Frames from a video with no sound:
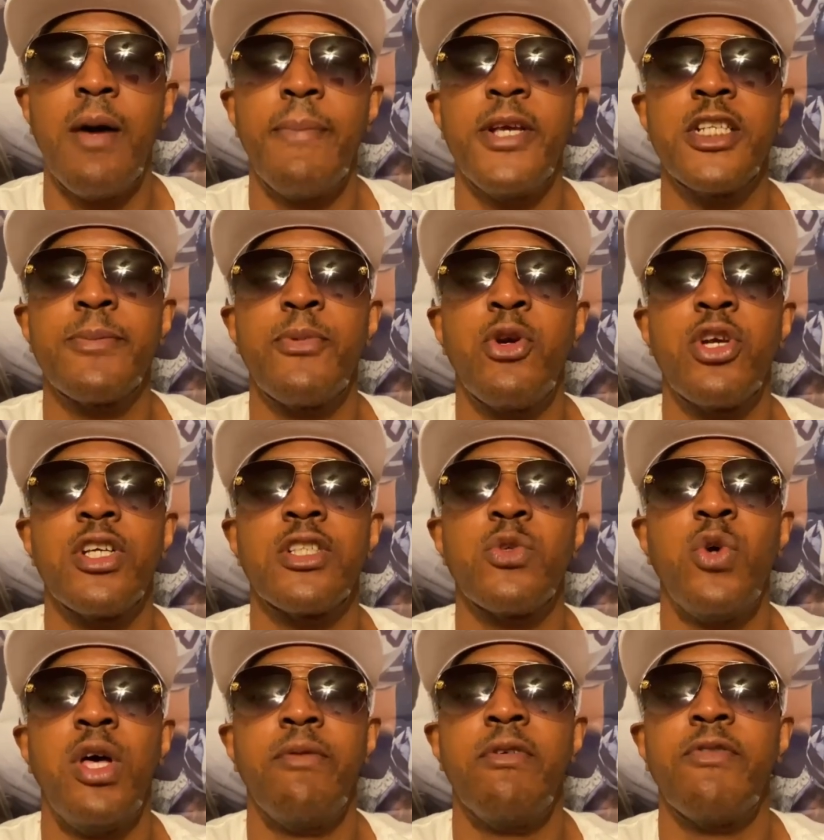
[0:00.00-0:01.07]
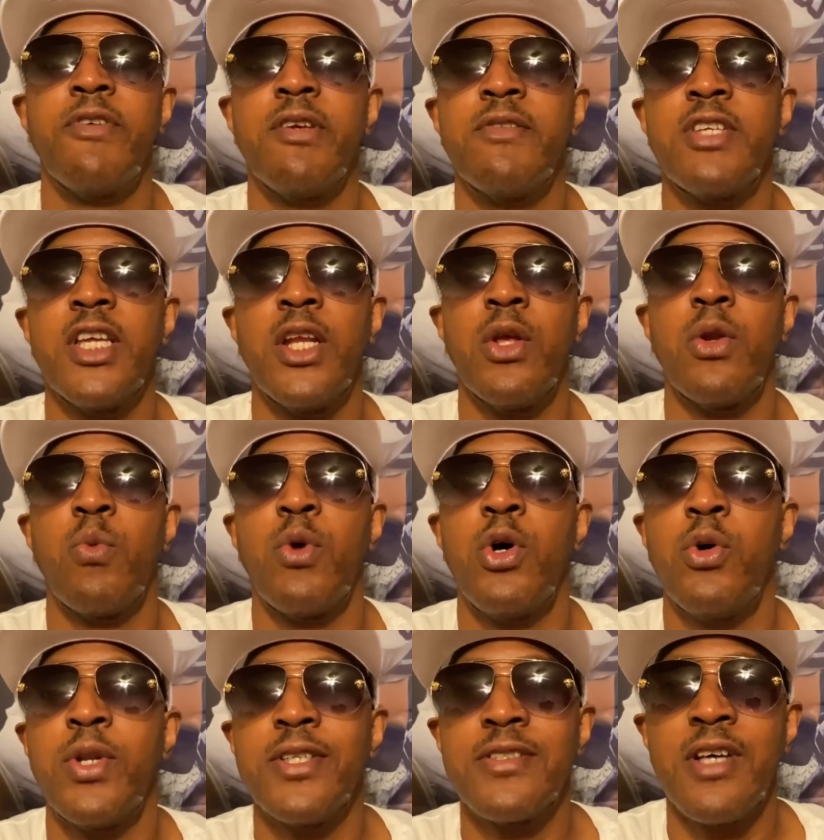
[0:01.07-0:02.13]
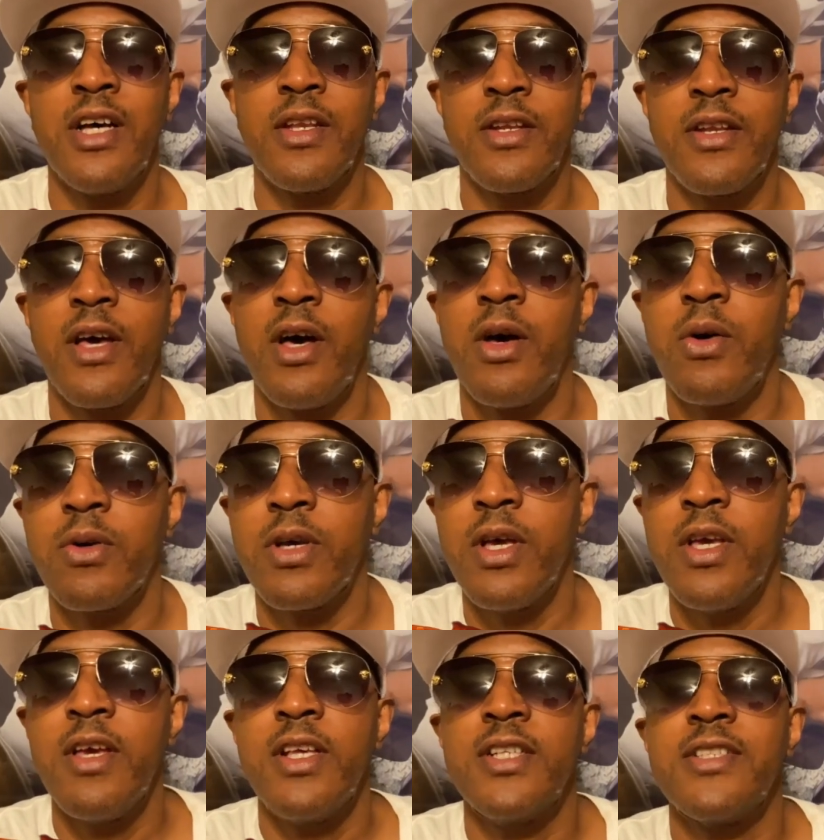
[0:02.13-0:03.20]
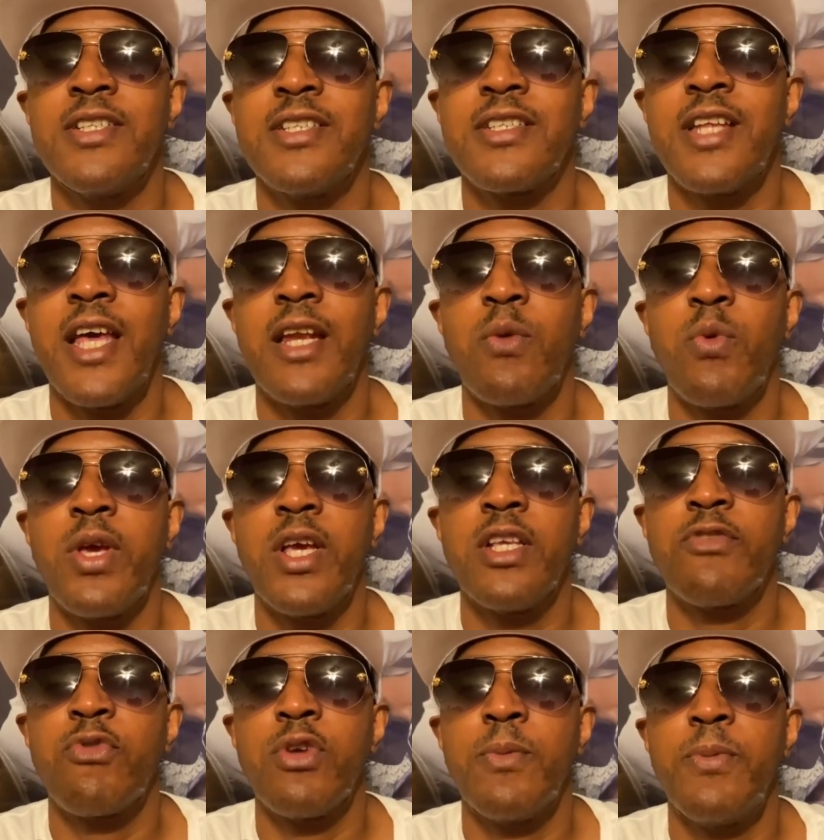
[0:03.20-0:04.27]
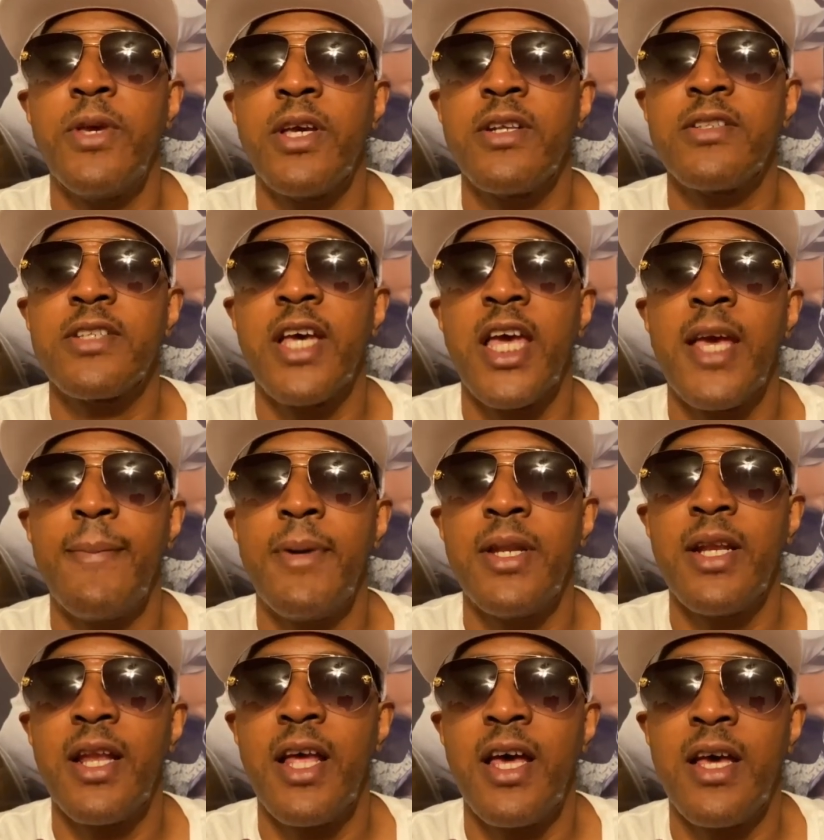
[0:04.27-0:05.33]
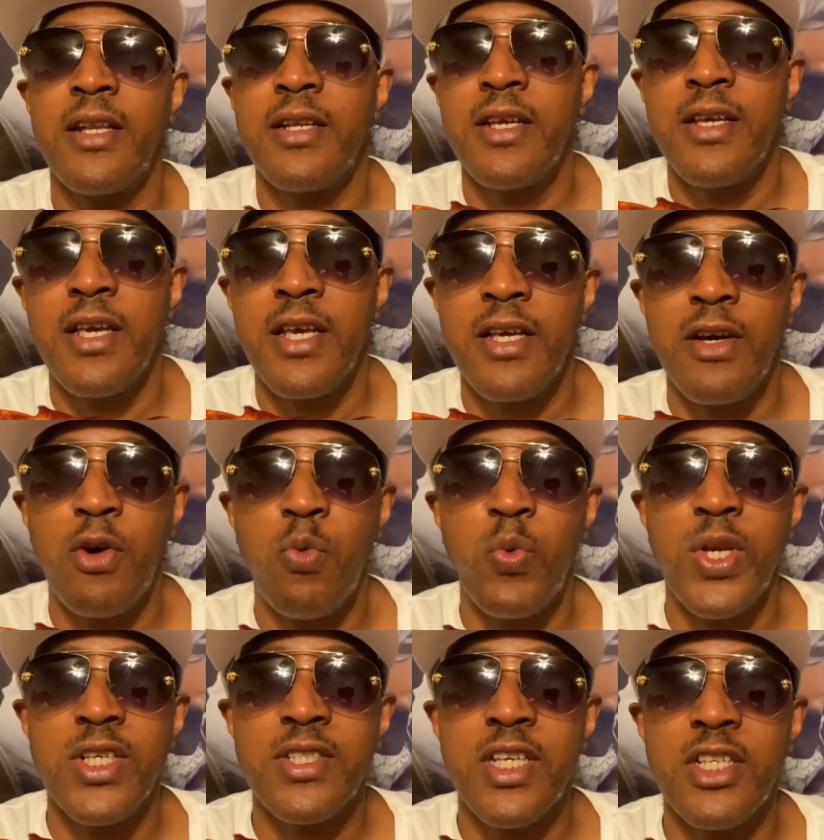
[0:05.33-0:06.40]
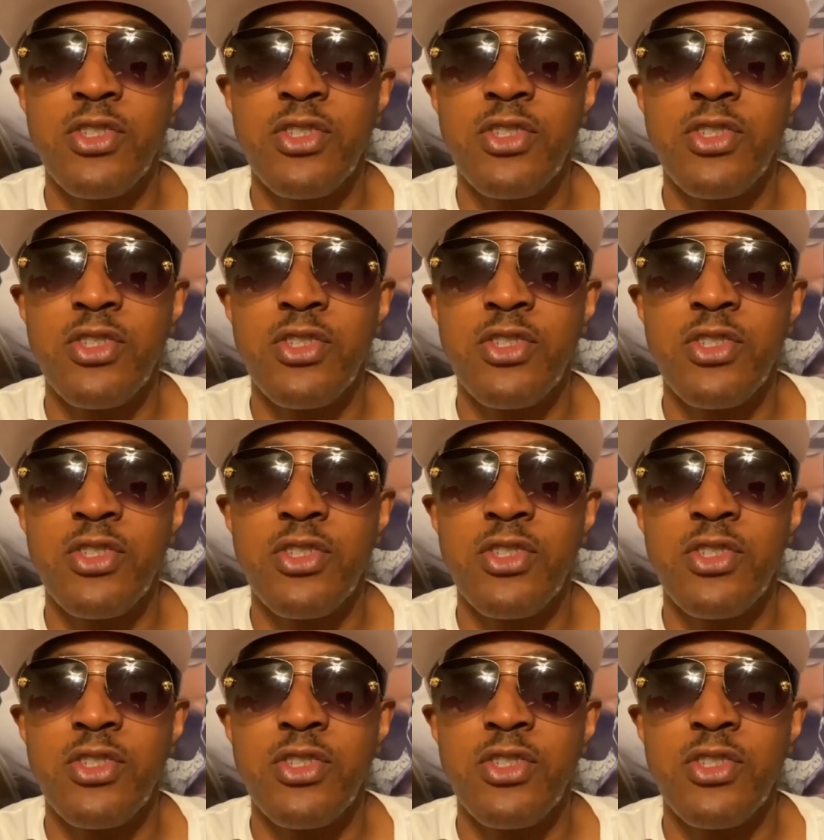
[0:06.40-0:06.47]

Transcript: Pittsburgh is 12-15 on the road as an underdog. Cincinnati Reds free pick in this game, money line. On Wednesday,